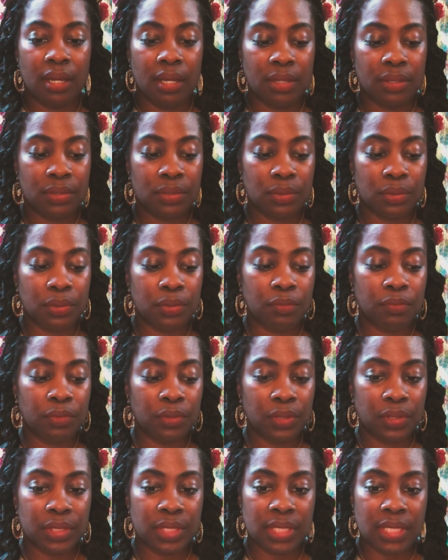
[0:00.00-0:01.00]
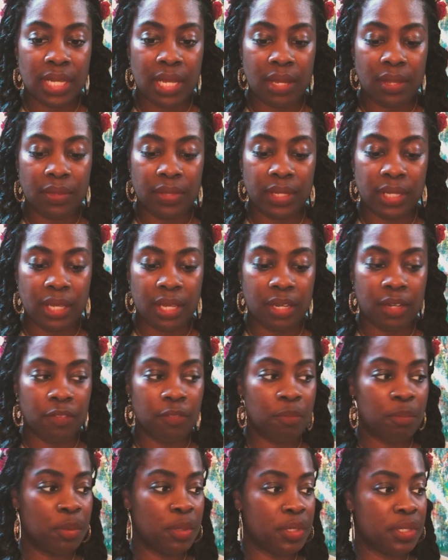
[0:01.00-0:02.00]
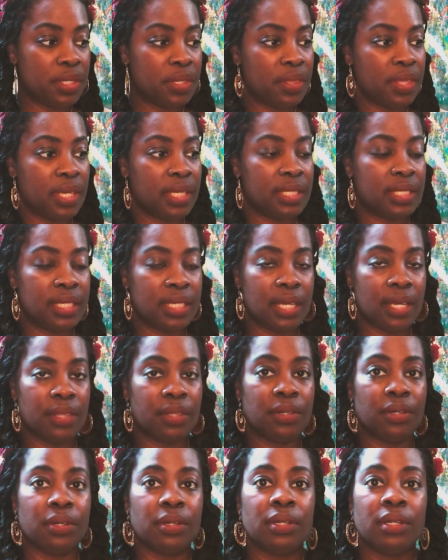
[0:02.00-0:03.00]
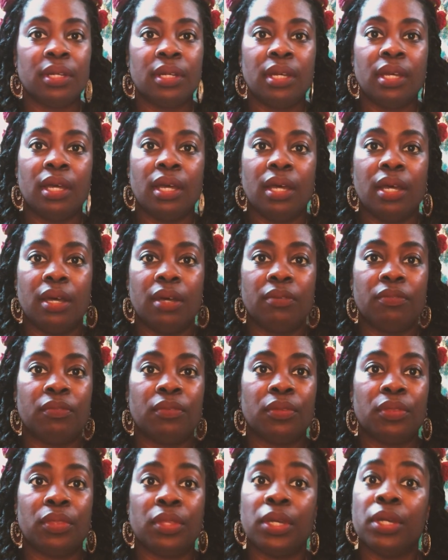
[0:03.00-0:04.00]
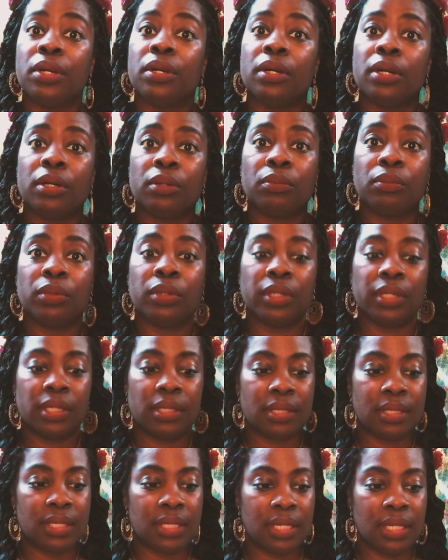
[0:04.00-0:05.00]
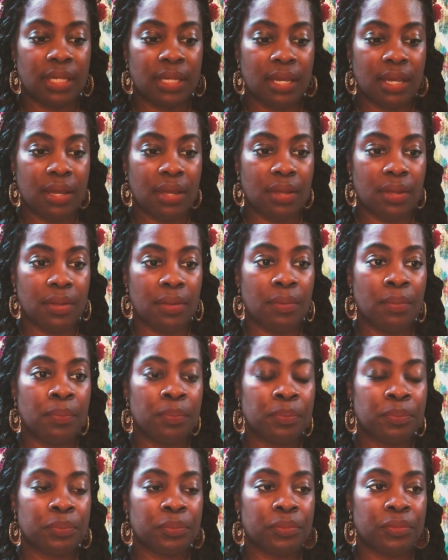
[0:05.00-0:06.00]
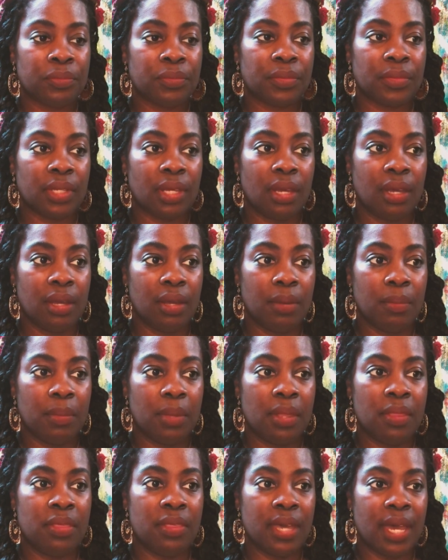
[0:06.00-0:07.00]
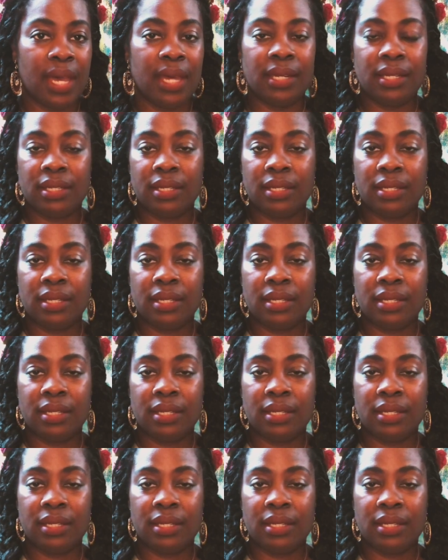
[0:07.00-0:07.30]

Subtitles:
sort of looked and how they kind of put things together for their artwork, and seeing how that